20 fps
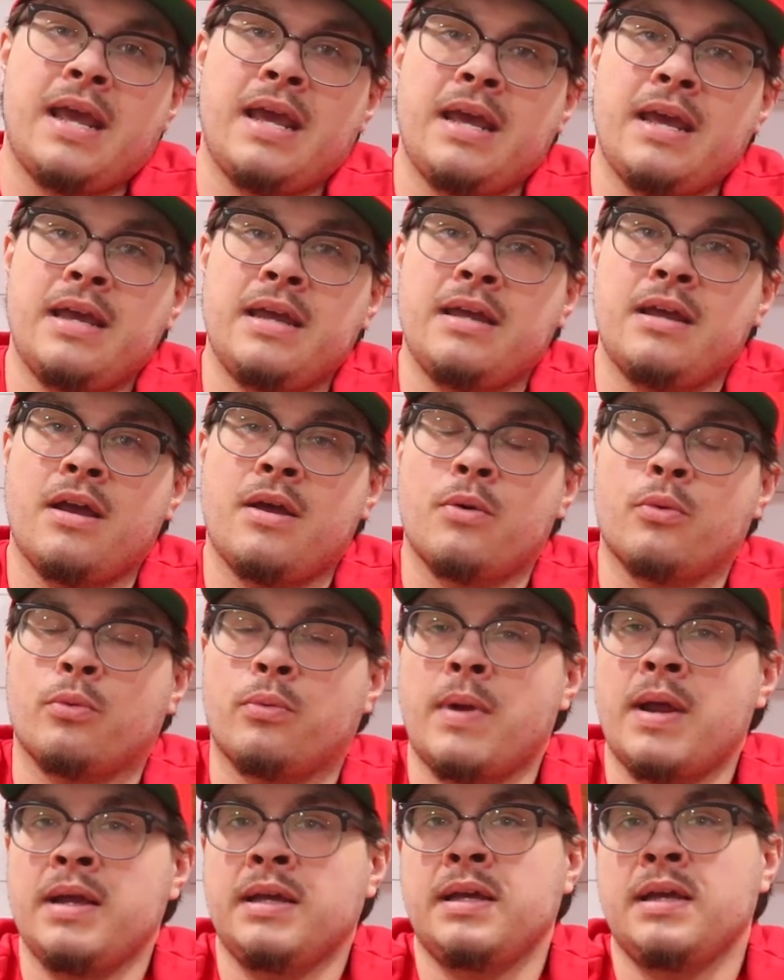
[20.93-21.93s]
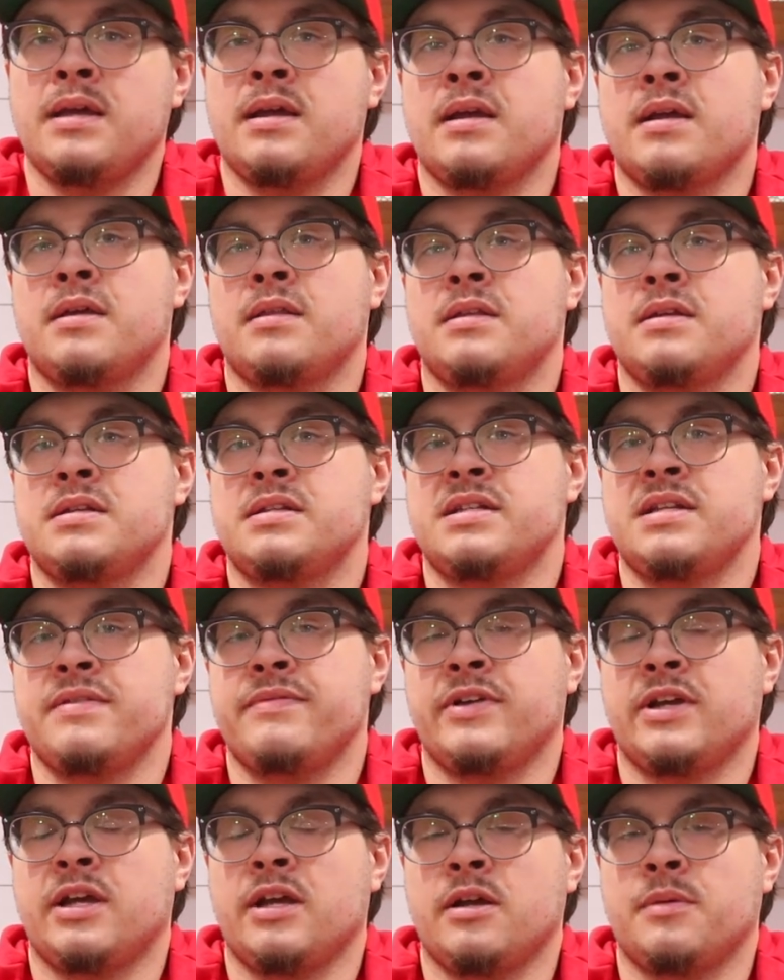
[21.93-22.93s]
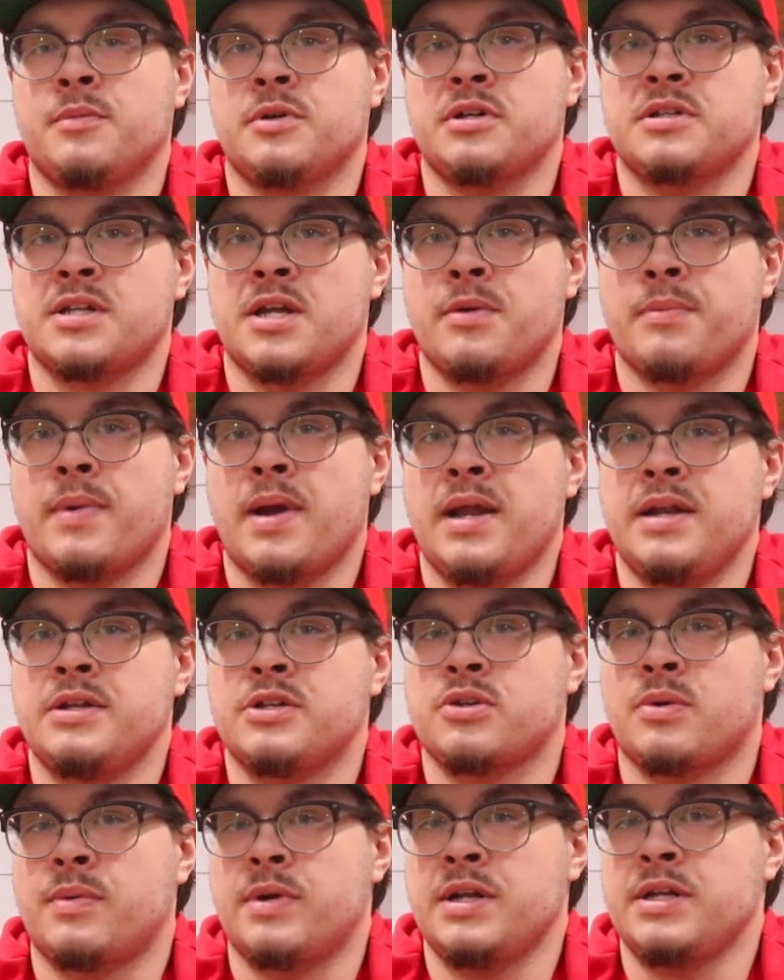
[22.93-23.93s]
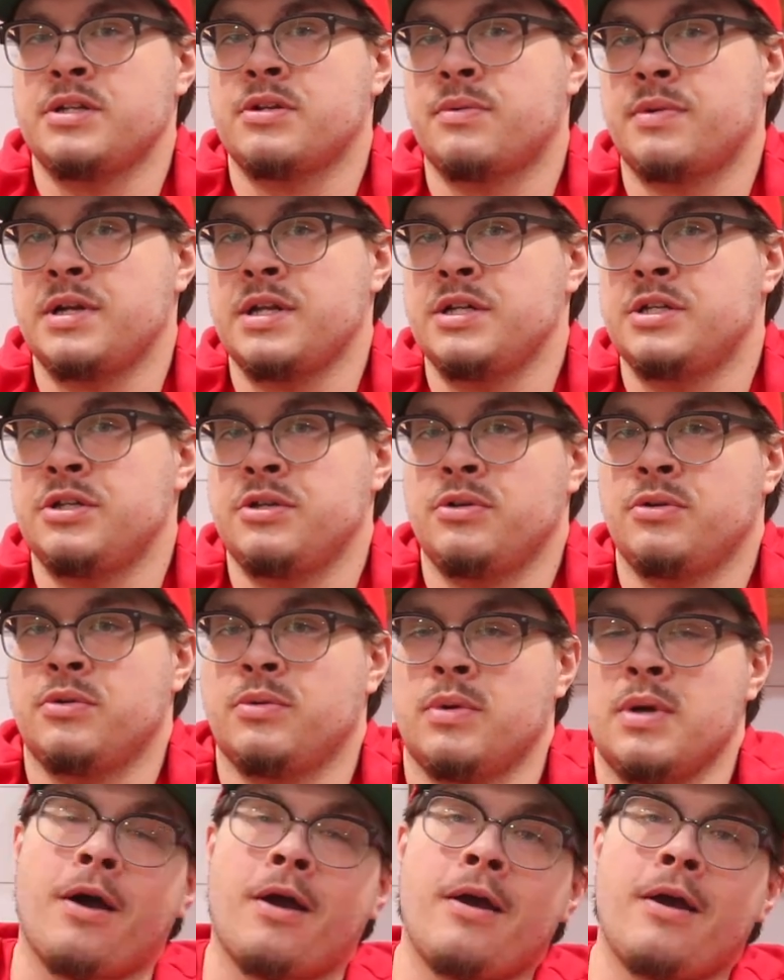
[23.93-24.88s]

a ranking the Stephen King books I read in 2022.